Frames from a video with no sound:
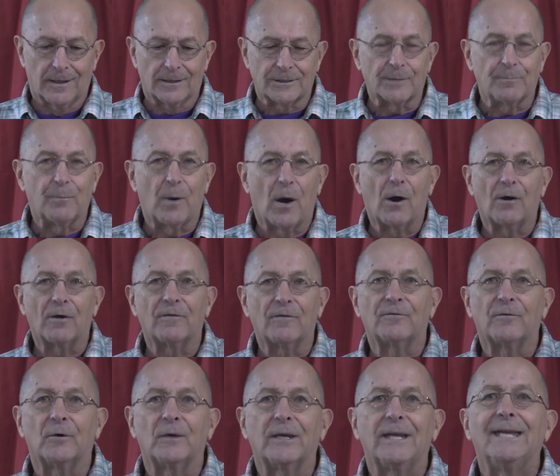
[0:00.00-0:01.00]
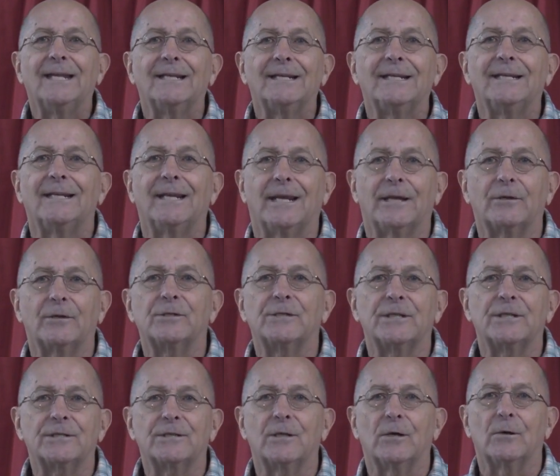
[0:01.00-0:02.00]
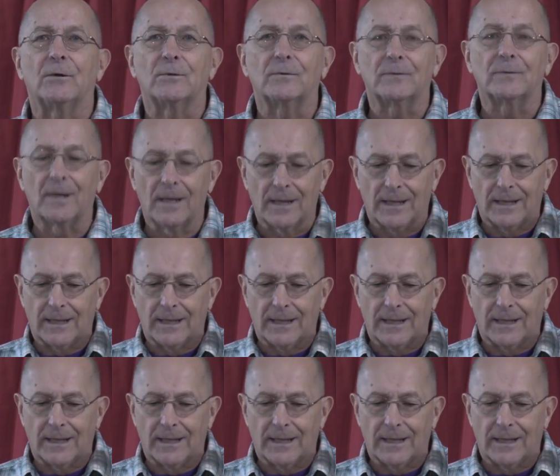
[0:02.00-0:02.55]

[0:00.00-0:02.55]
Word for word: It's a powerful healing energy stone.